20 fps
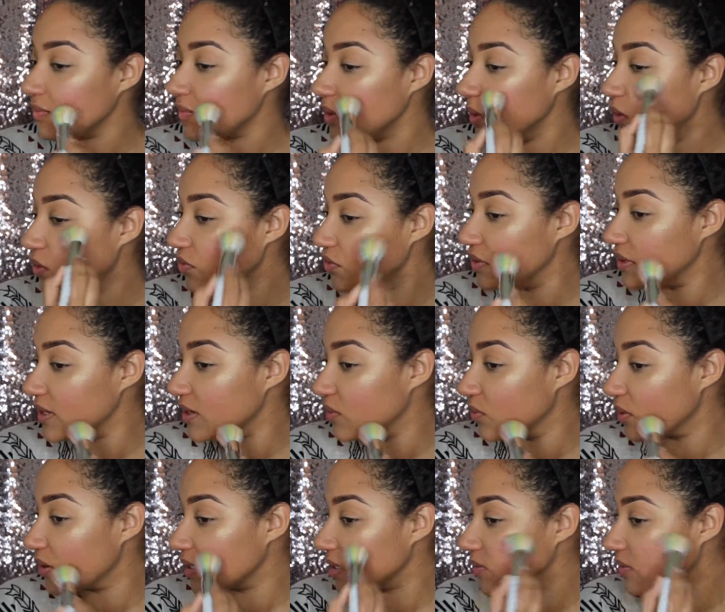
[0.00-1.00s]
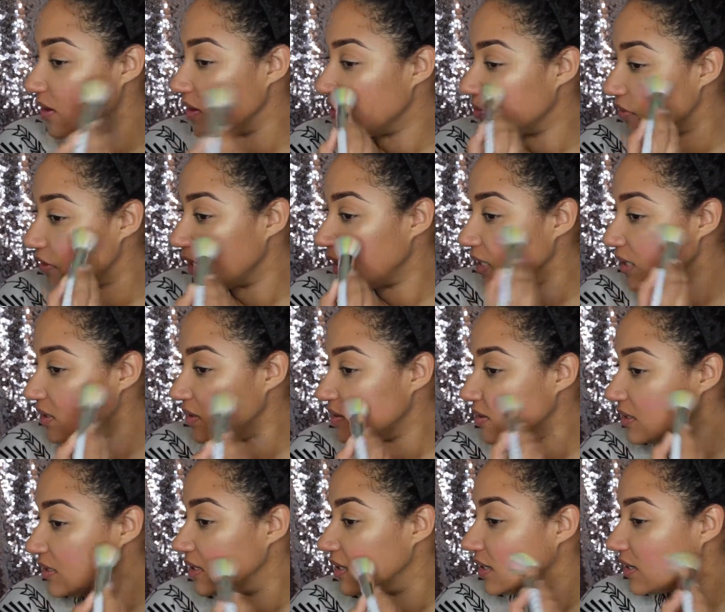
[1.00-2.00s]
hopefully it worked well for
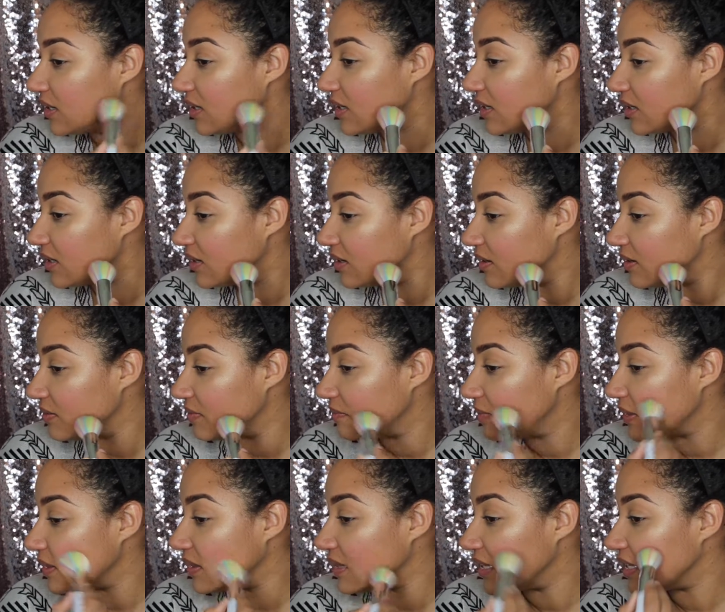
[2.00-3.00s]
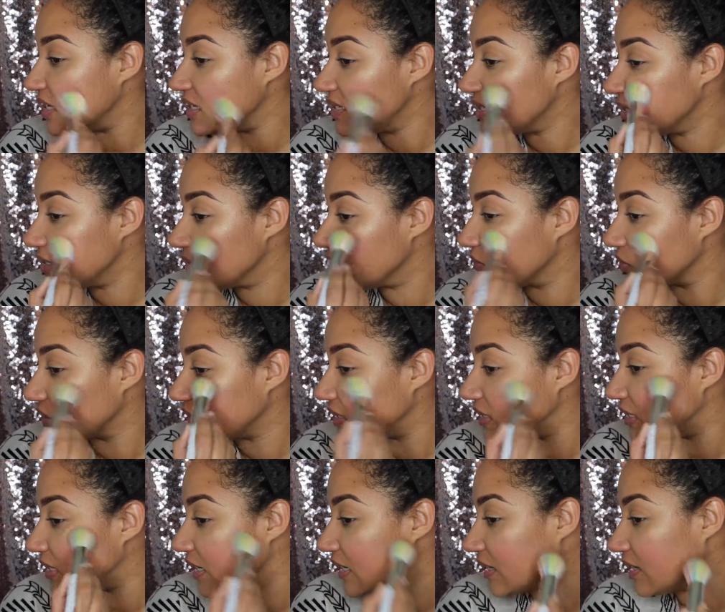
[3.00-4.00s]
you. But this is a
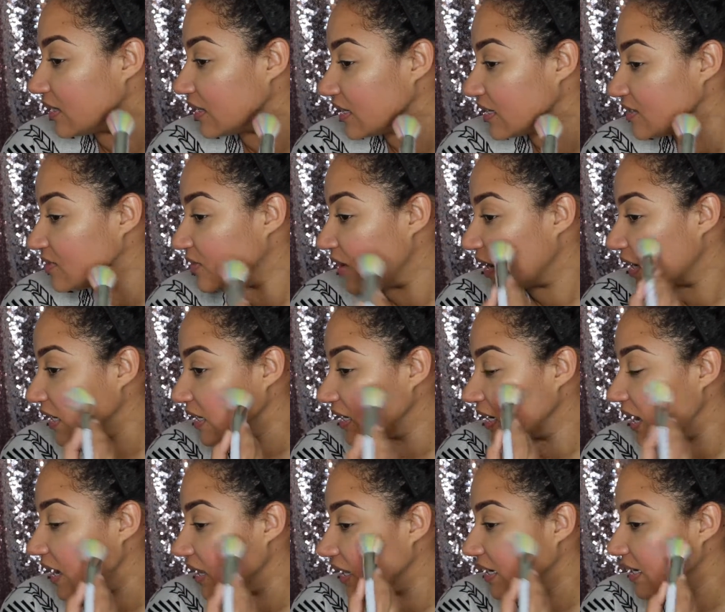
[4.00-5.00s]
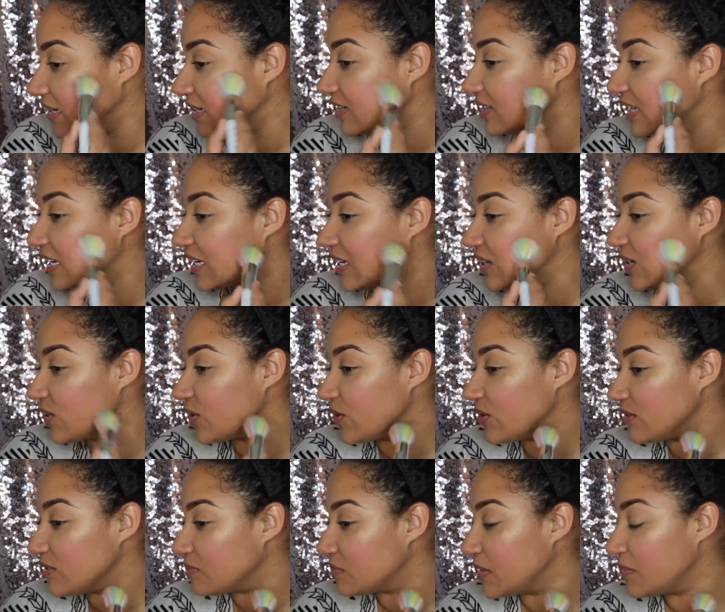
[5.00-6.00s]
ridiculous fucking color. Like, you know
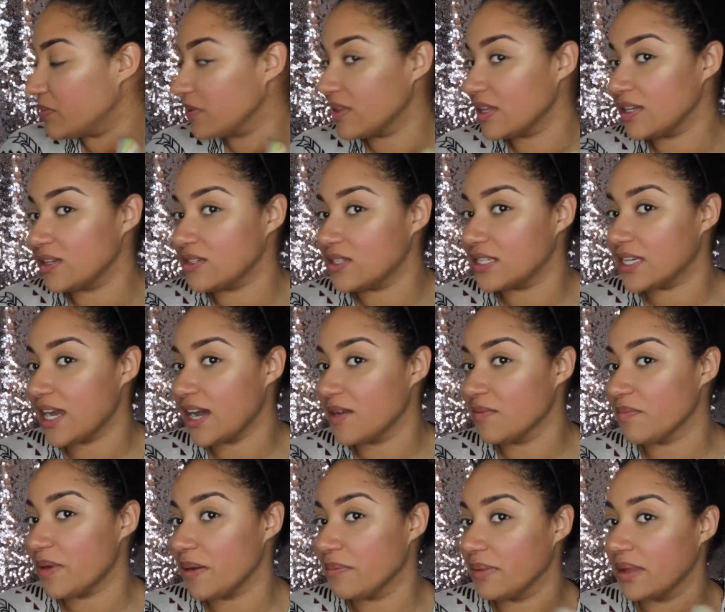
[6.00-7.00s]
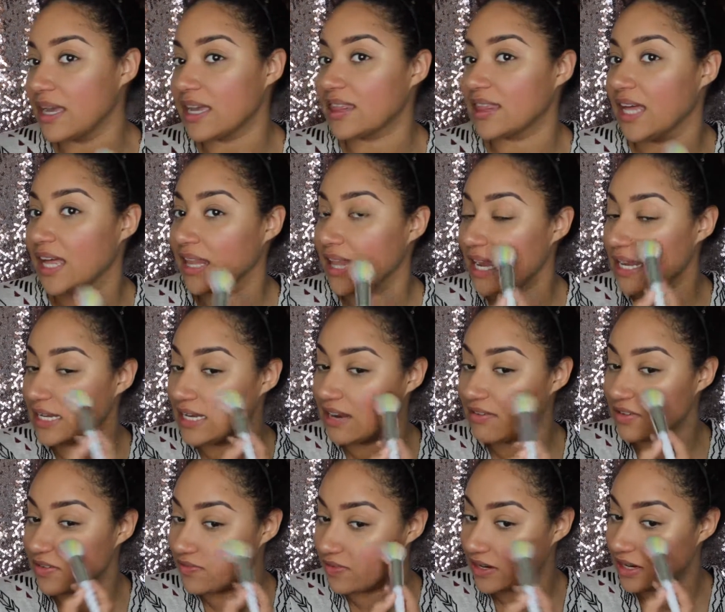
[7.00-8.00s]
those people that you see out in public that like
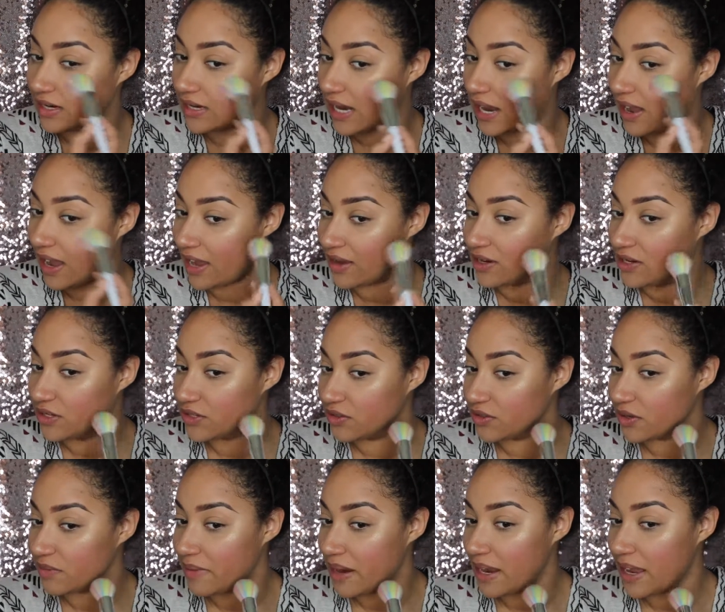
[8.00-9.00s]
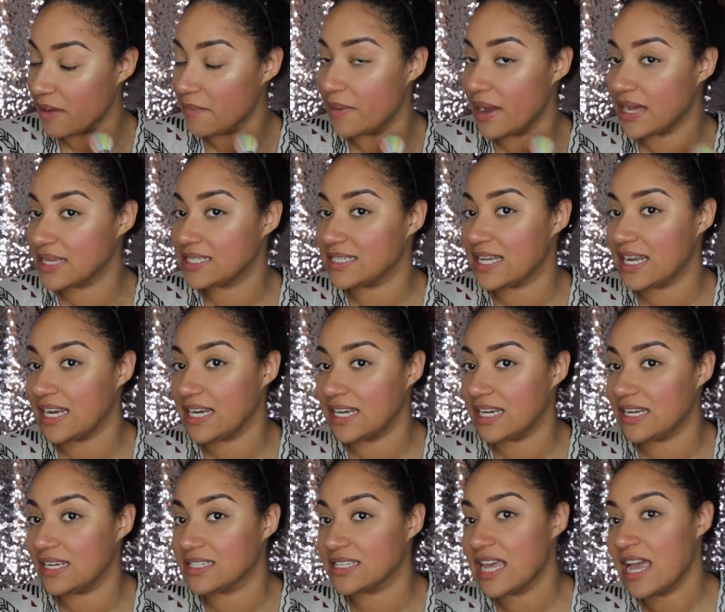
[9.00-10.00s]
never figured out how to do their makeup past the
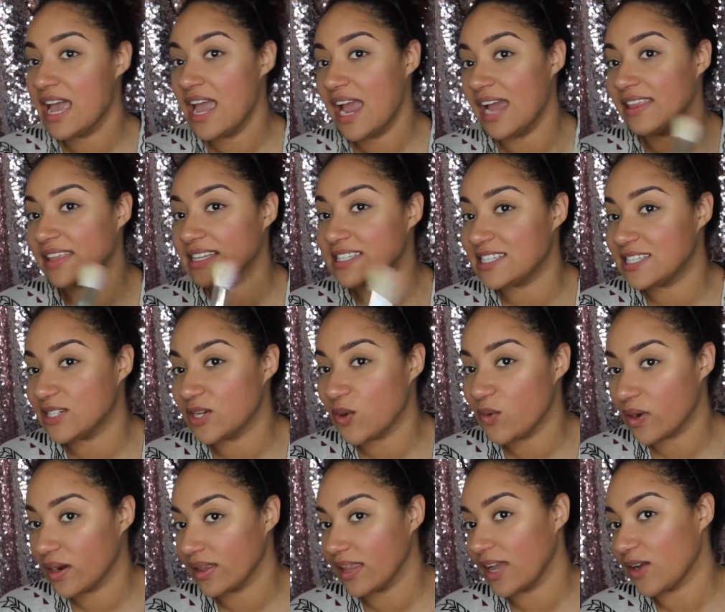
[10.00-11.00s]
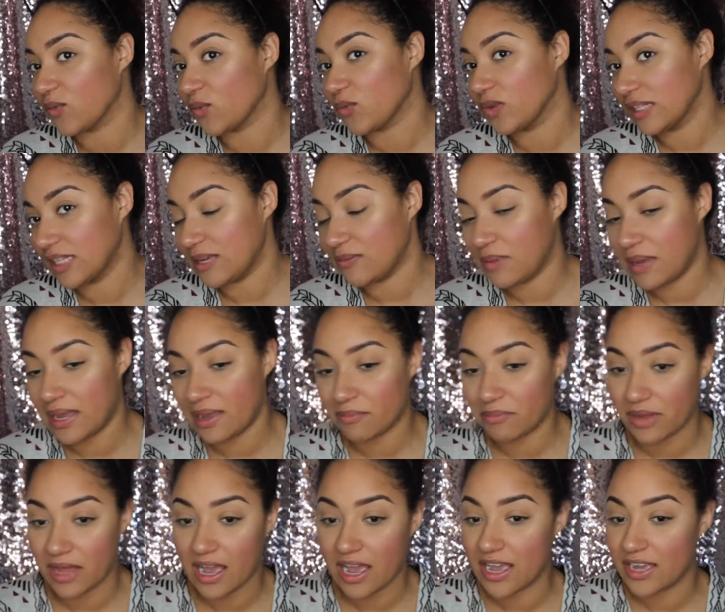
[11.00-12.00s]
80s and they still wear like really pink
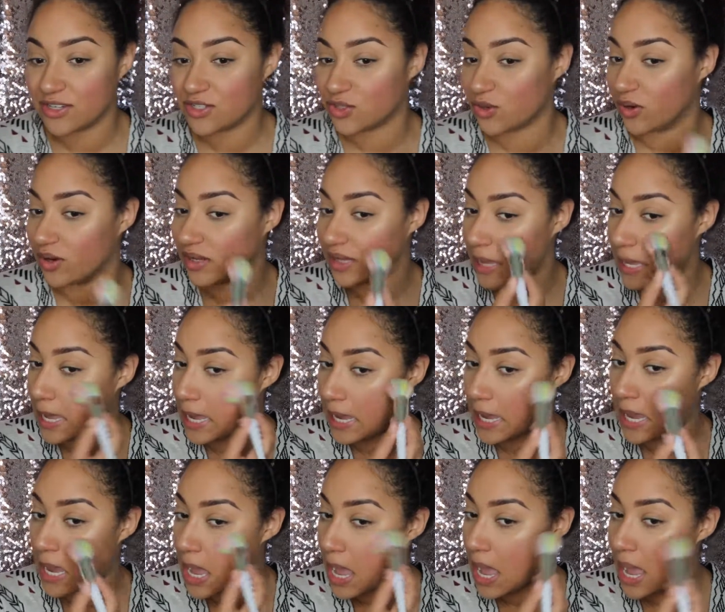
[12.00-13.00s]
blush, or like,